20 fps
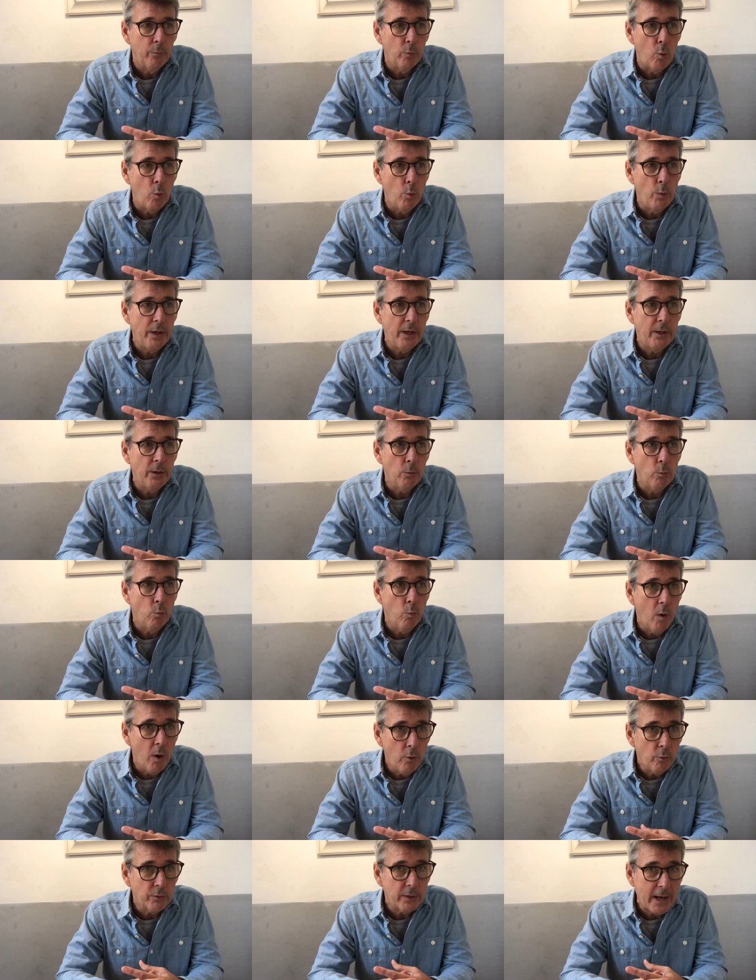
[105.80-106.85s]
we
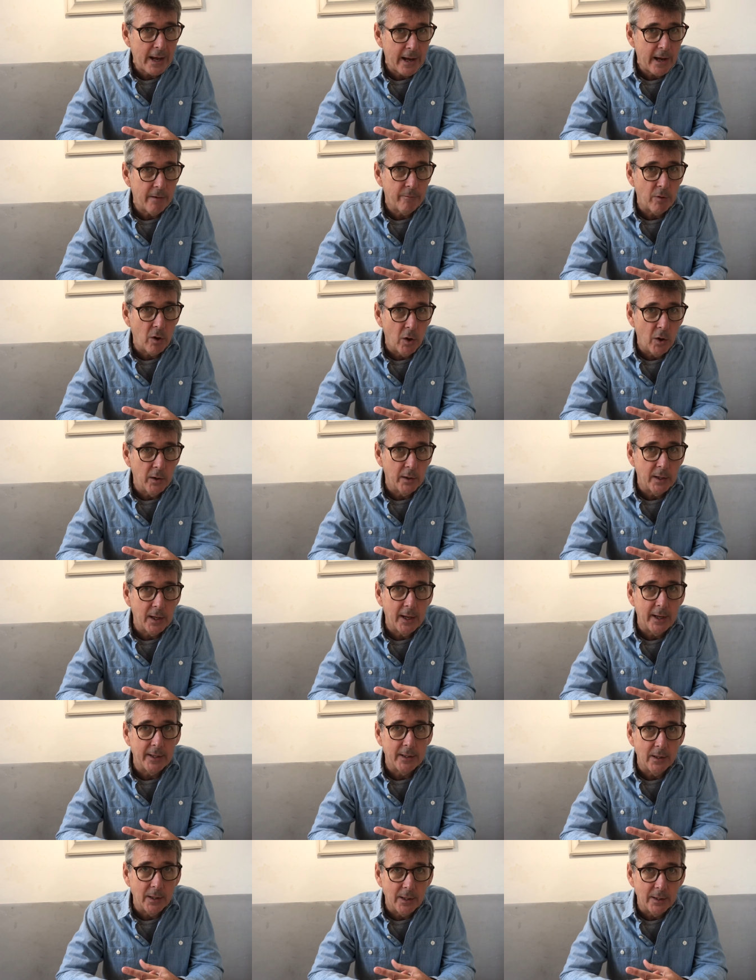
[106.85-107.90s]
won't have
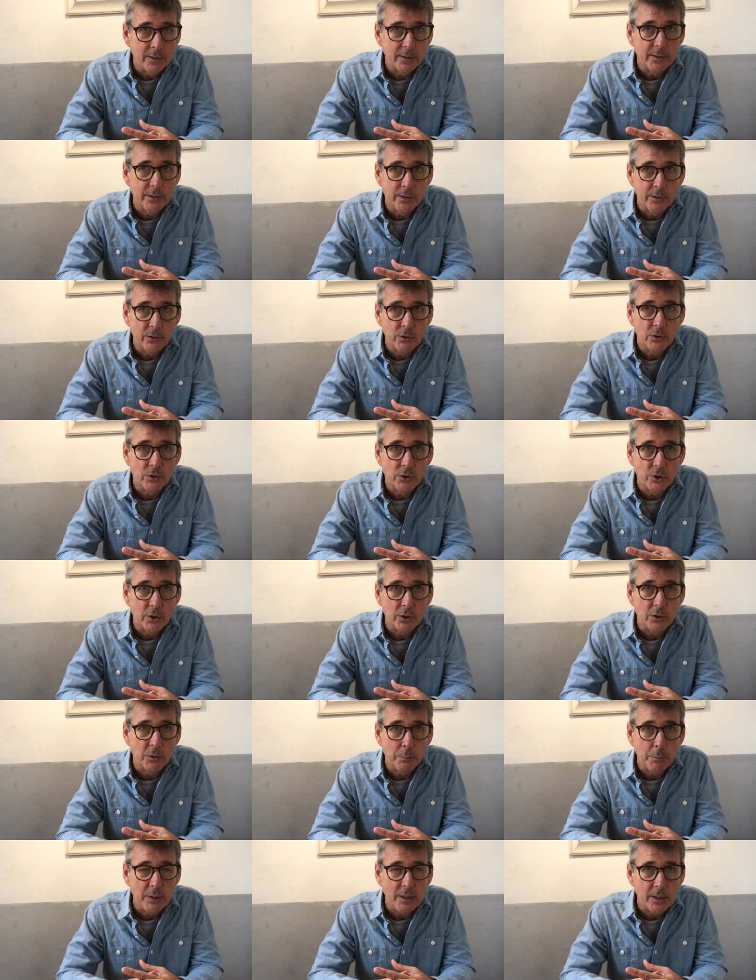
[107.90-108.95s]
online lessons
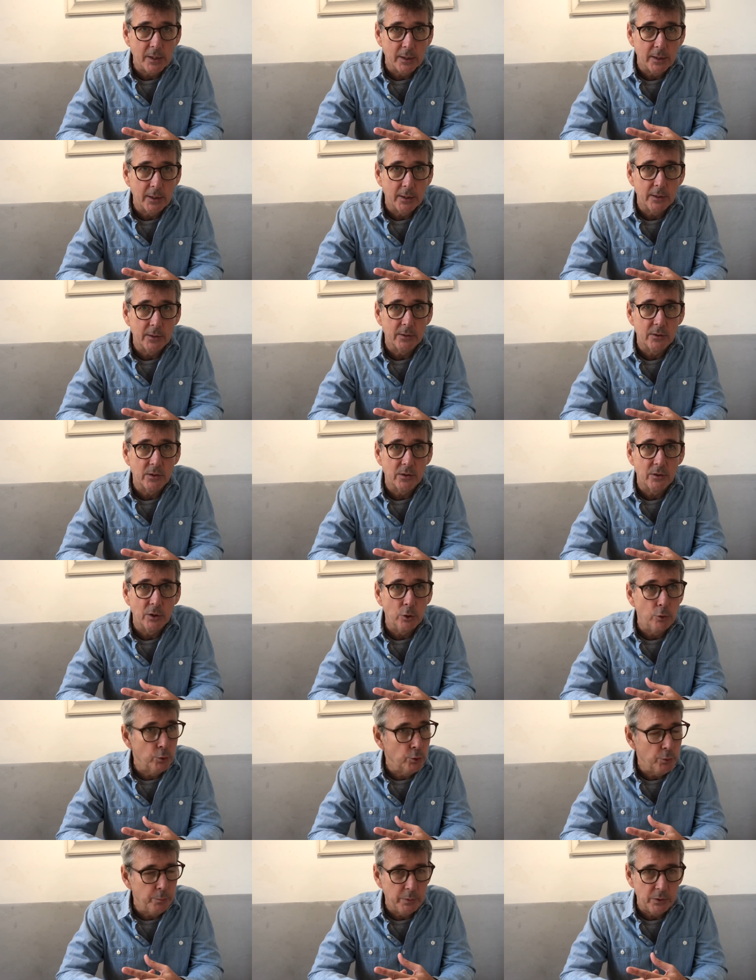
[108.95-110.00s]
just because the
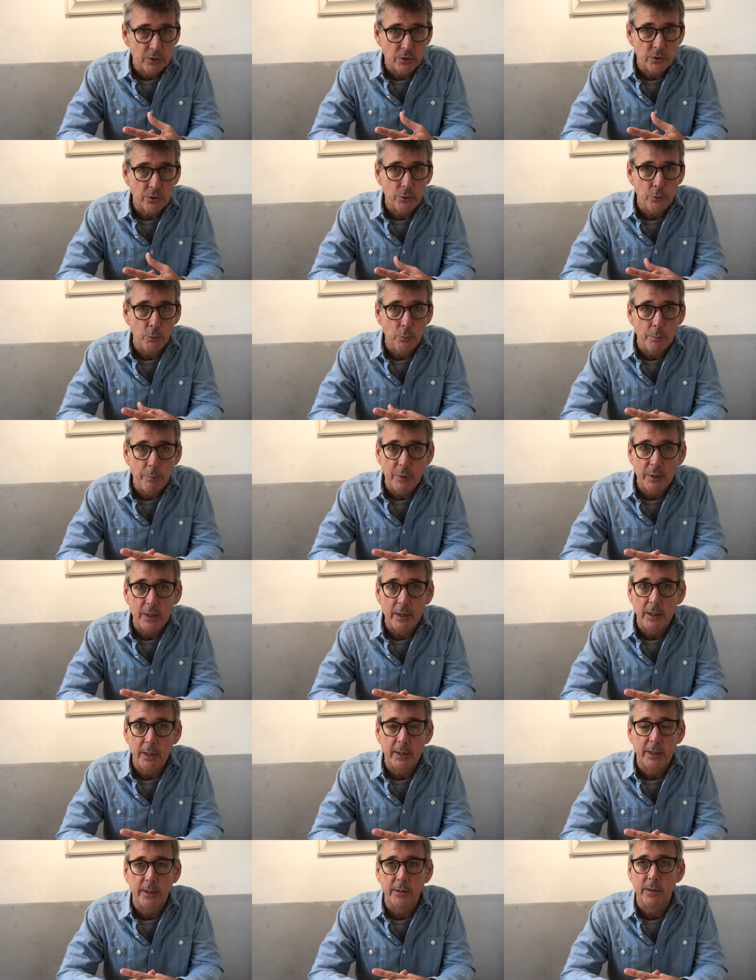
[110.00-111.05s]
group is too
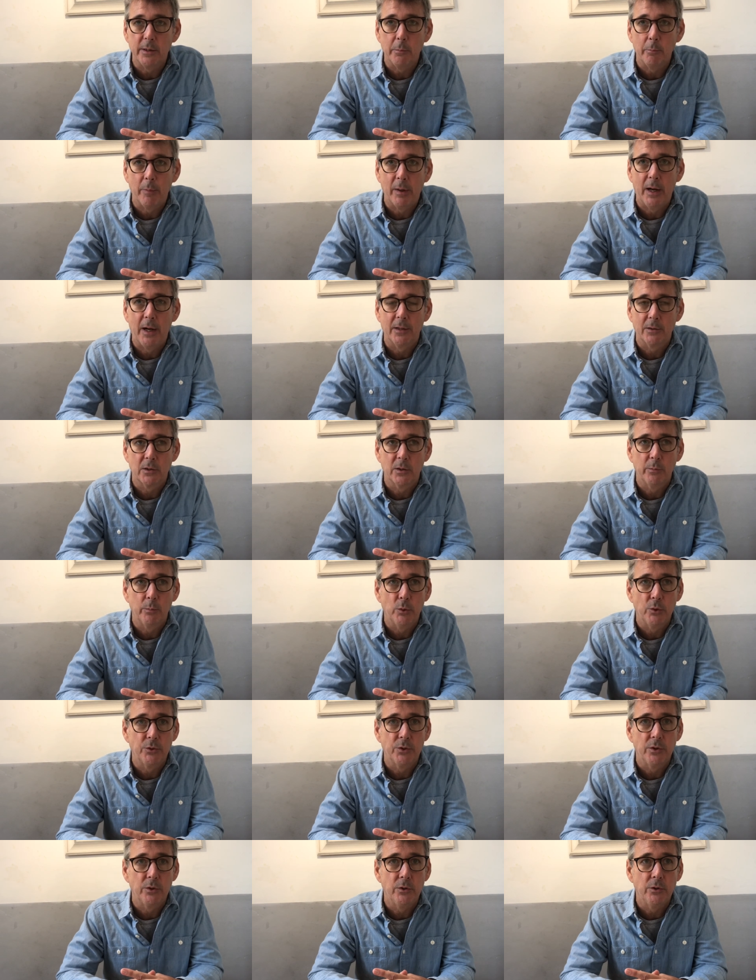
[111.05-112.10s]
big. It's impossible
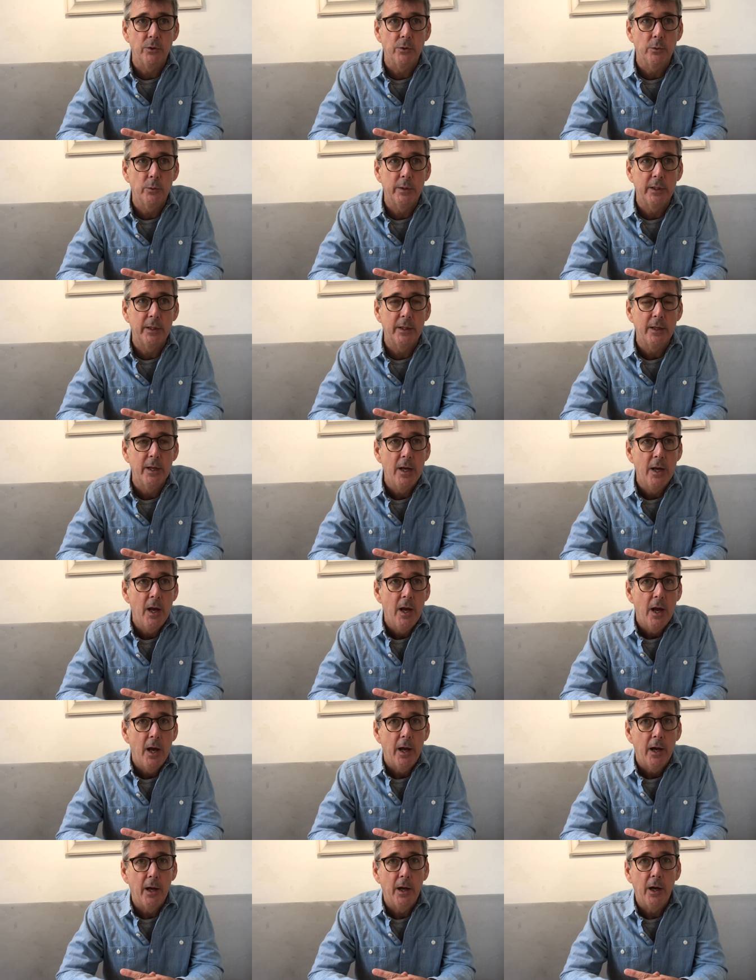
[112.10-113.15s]
to do it.
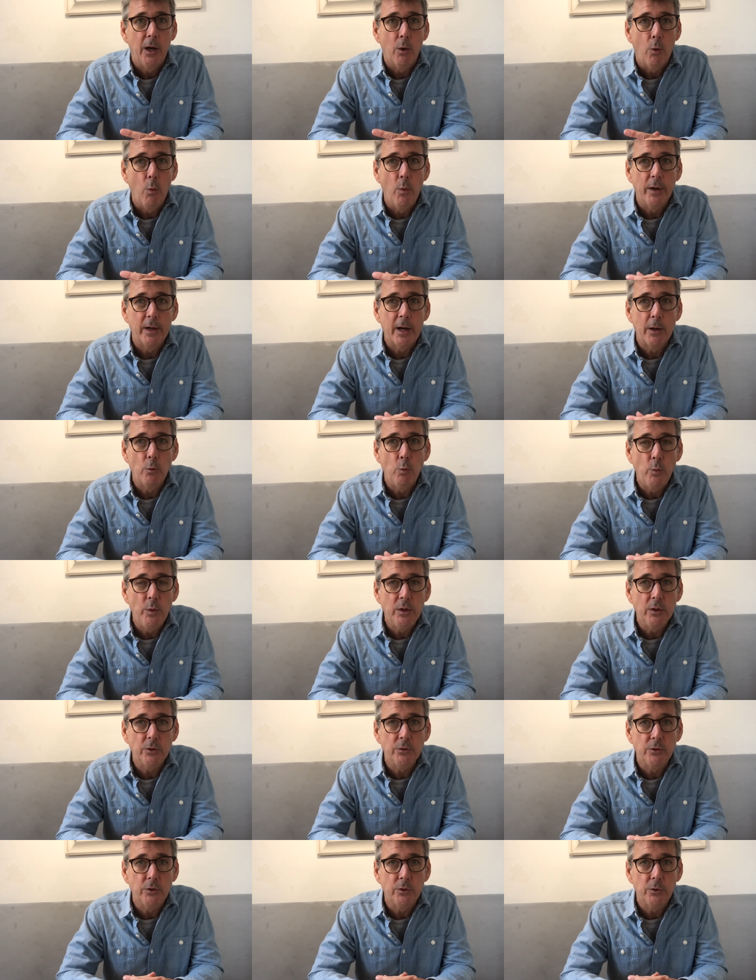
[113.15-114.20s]
What I will
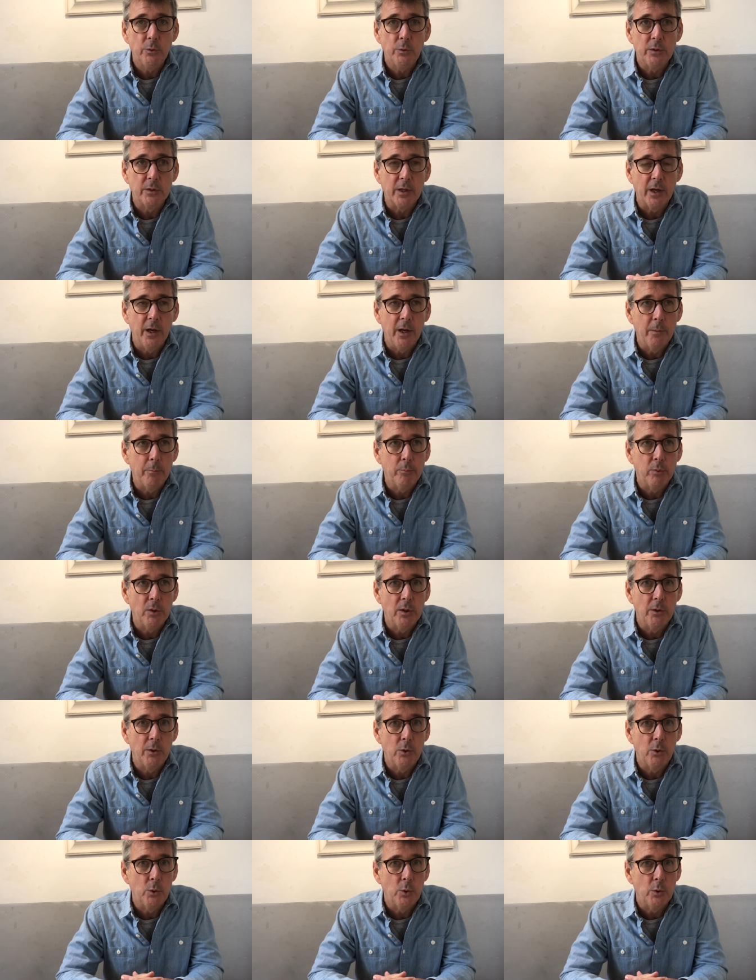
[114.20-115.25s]
do is
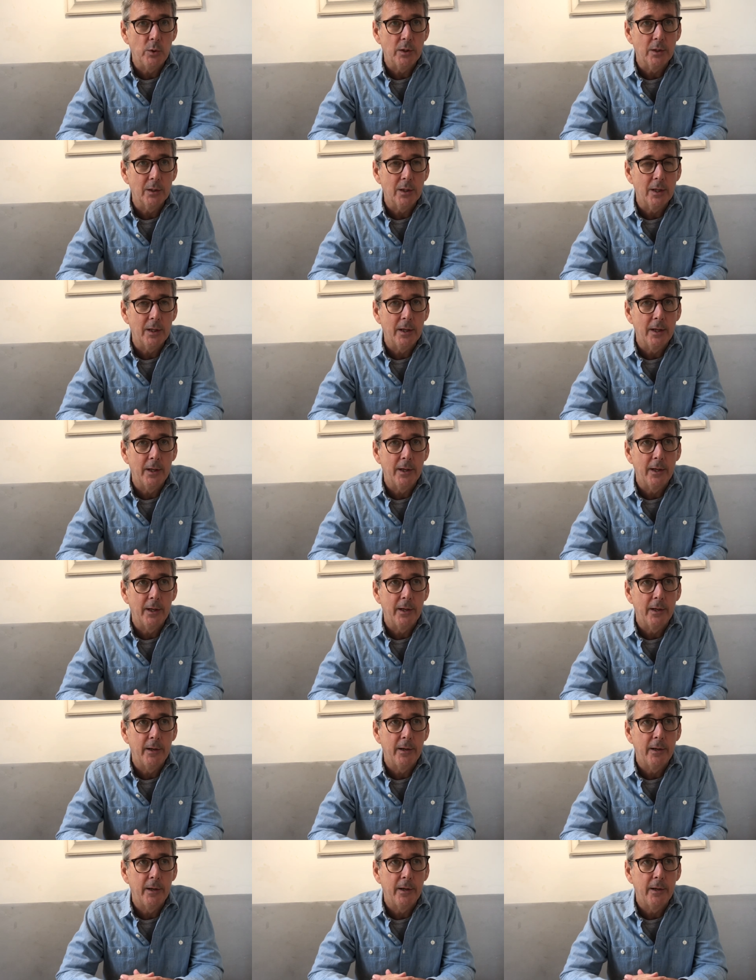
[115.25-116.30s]
upload
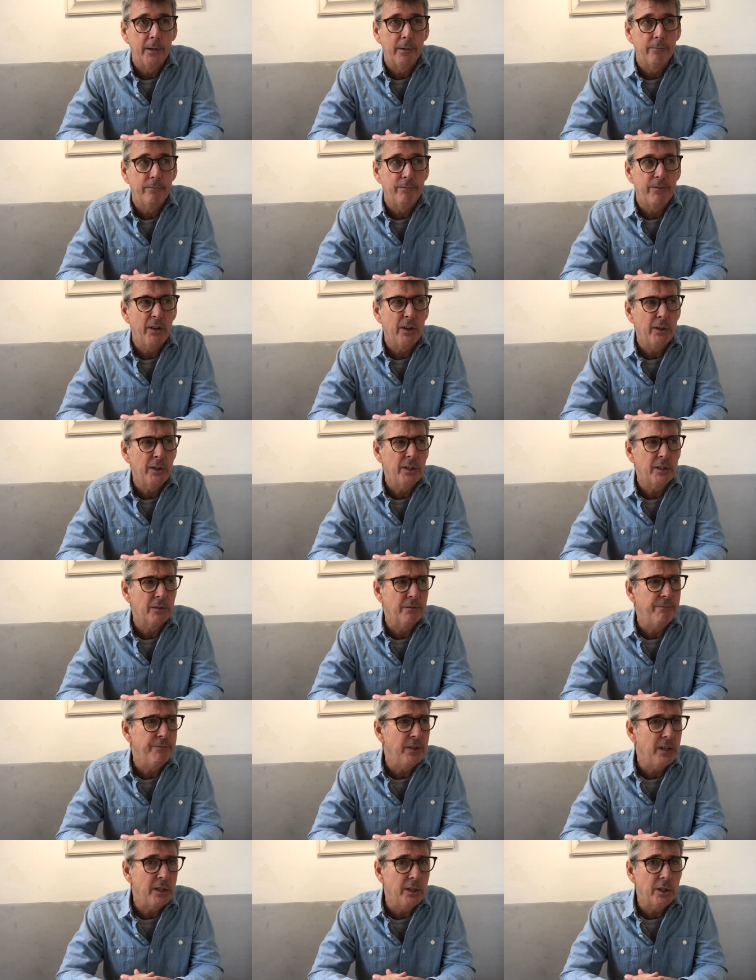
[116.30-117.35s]
various
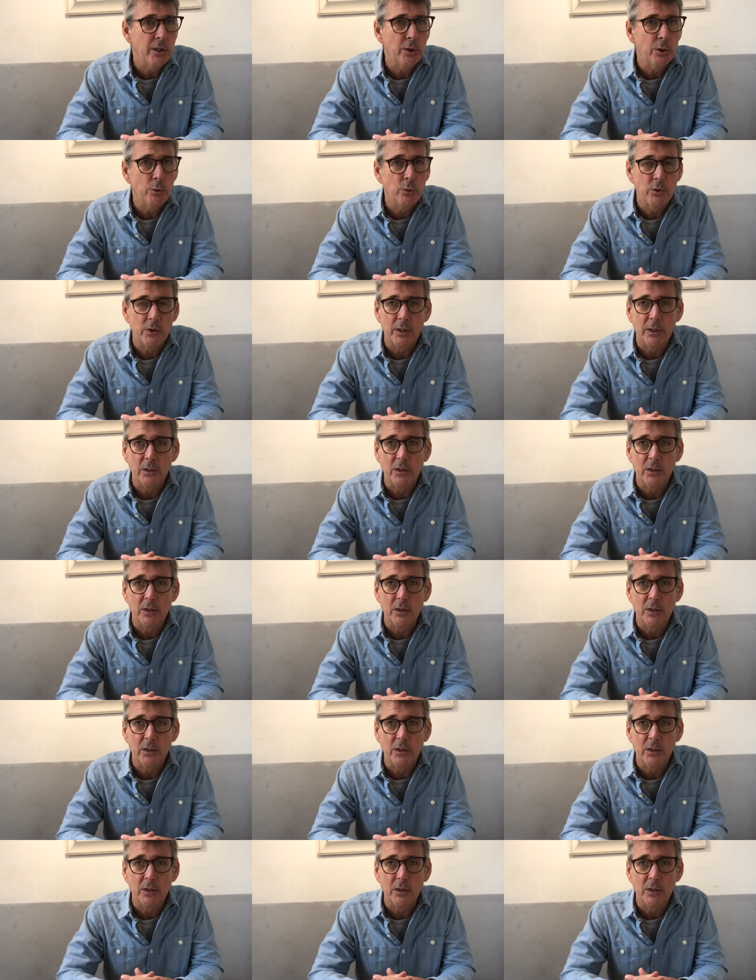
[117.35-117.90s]
videos